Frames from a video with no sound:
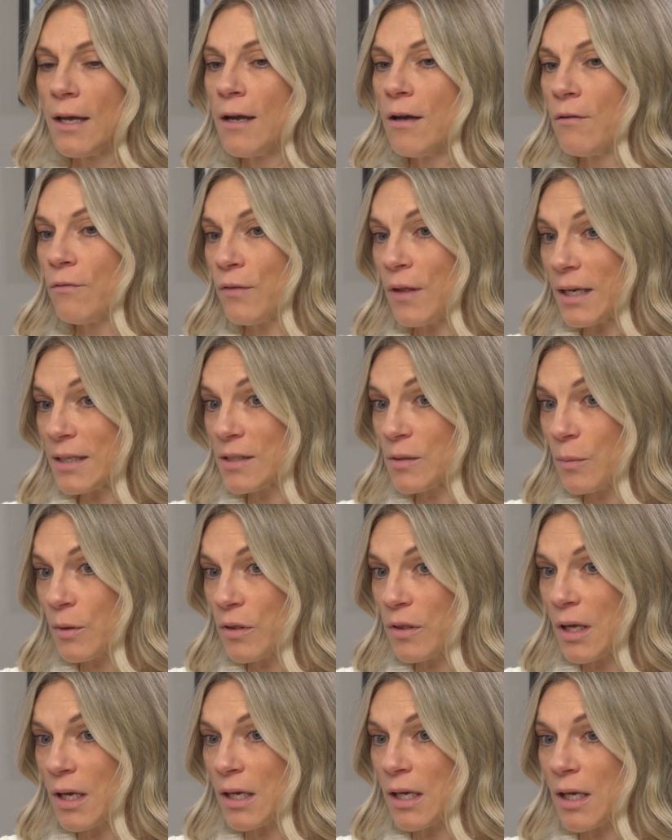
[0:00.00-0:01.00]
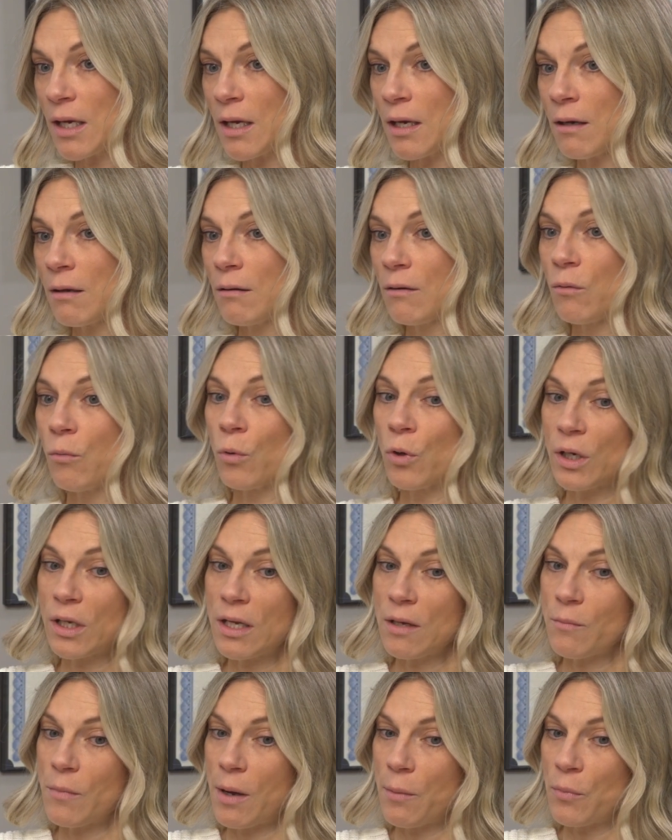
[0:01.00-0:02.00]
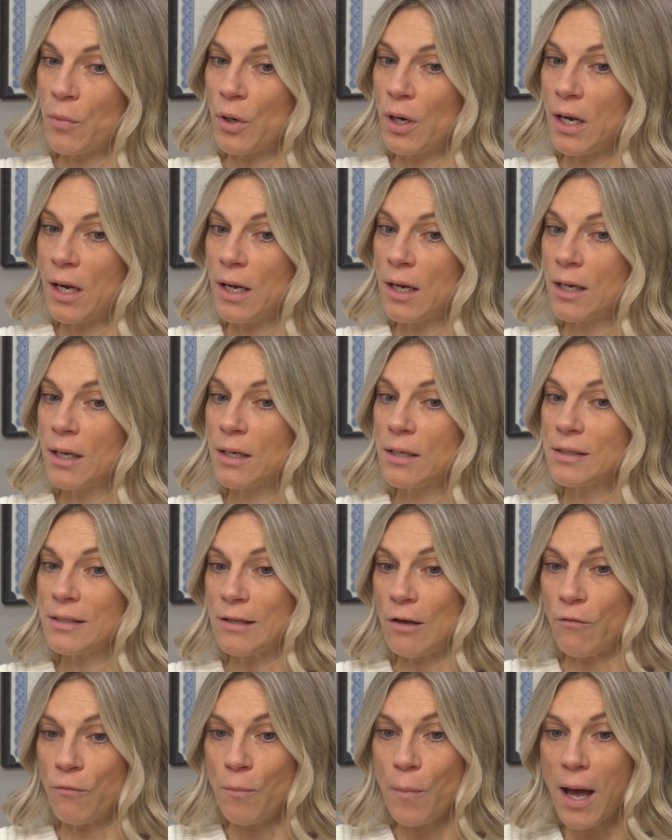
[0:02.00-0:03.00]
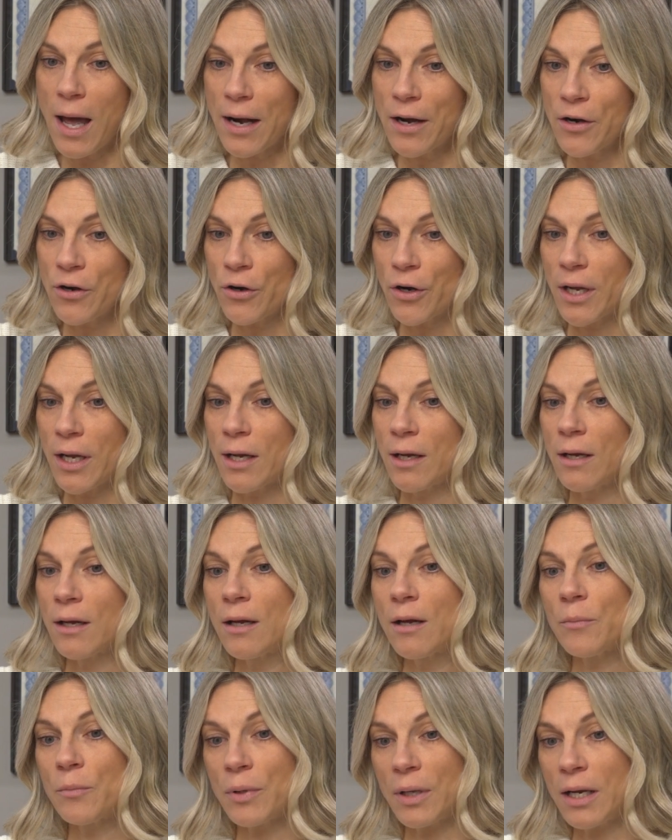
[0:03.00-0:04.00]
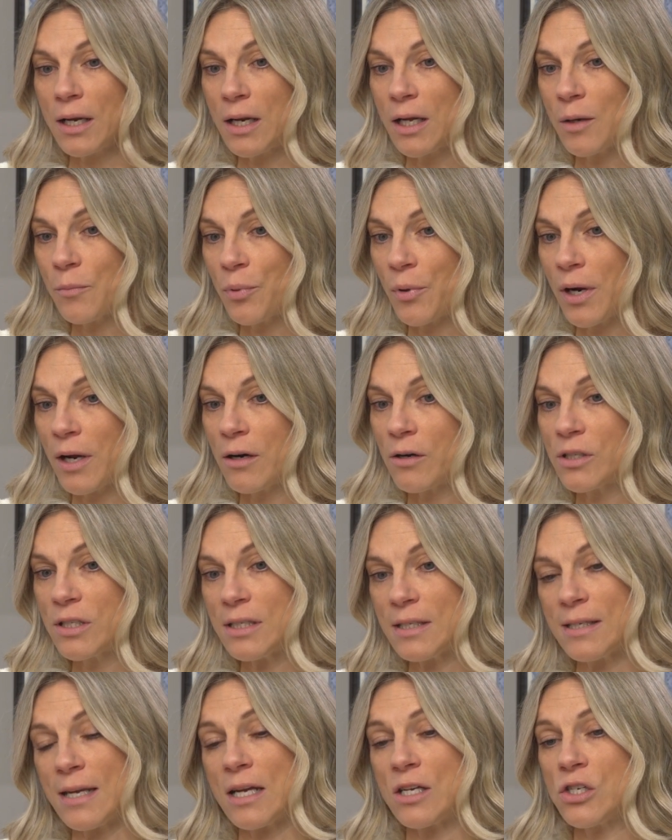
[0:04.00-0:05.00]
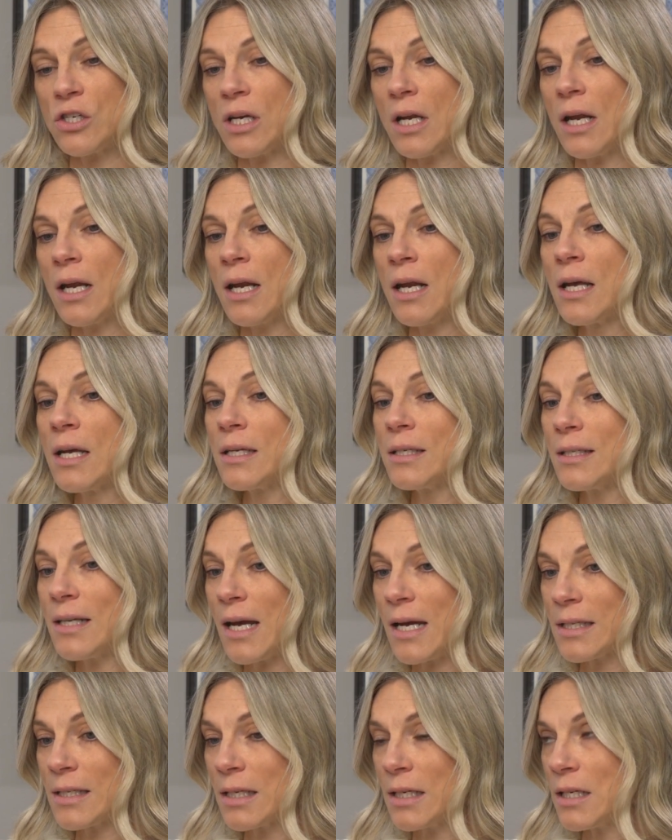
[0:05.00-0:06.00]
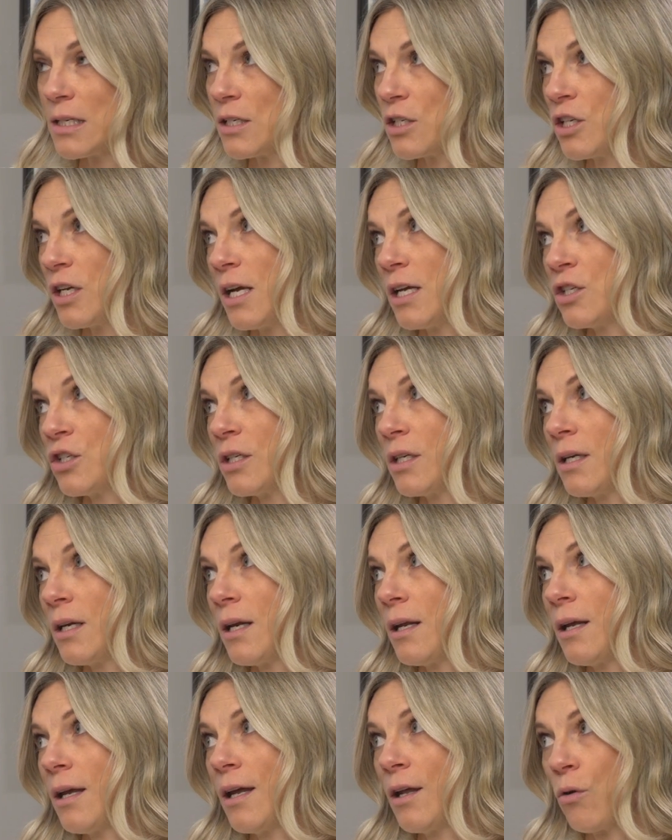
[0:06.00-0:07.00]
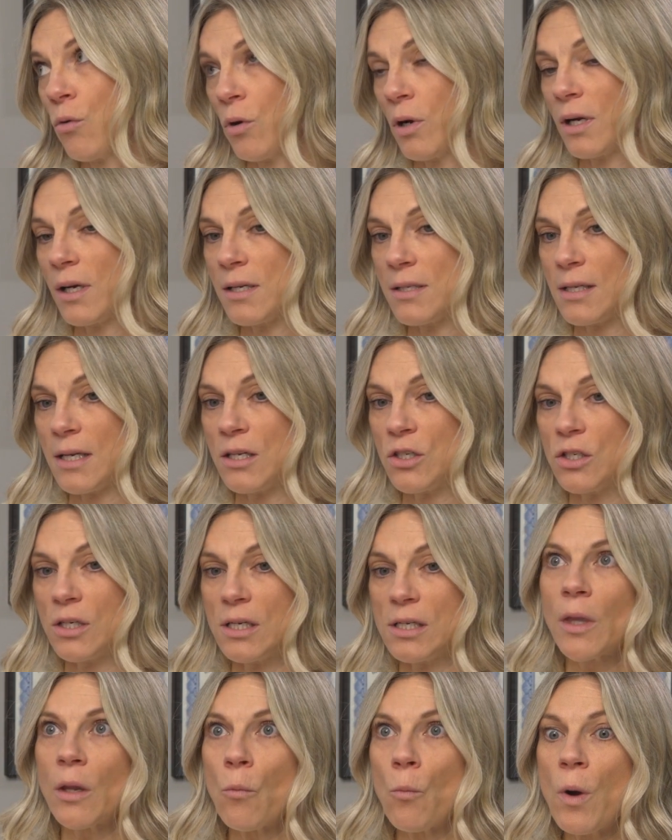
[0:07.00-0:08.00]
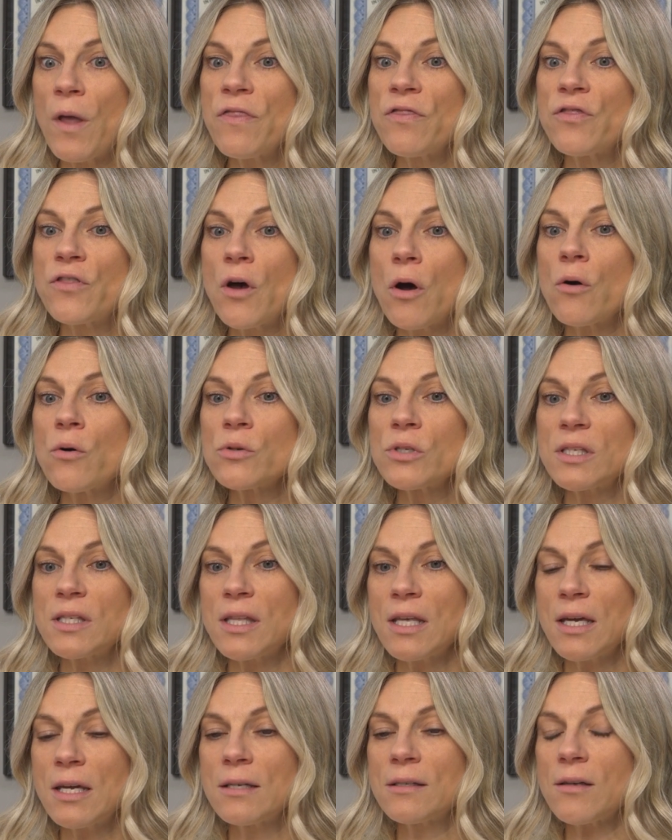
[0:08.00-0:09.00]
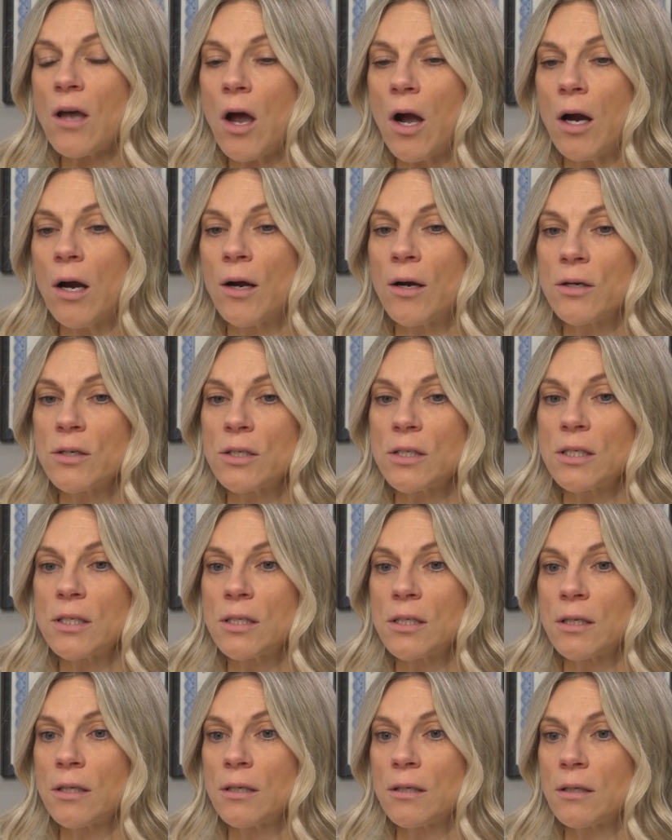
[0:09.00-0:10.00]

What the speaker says: flexible thinking, working memory, self-monitoring, planning and prioritization, task initiation, and organization. When those things aren't